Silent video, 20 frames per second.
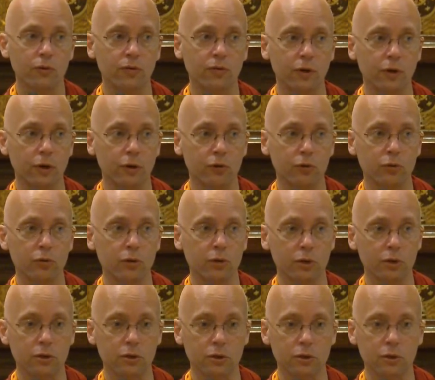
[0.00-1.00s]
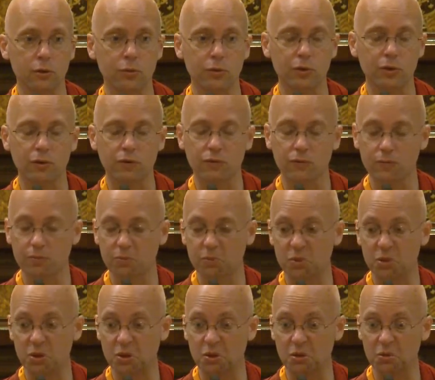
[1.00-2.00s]
There are various relationships, and if
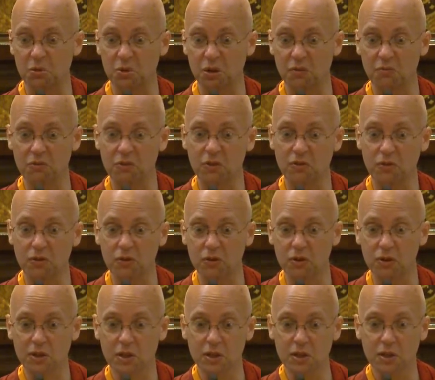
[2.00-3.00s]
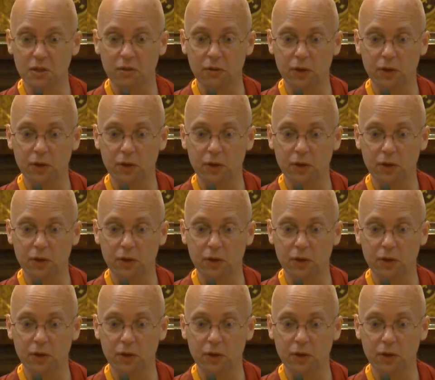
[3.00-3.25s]
you know you have different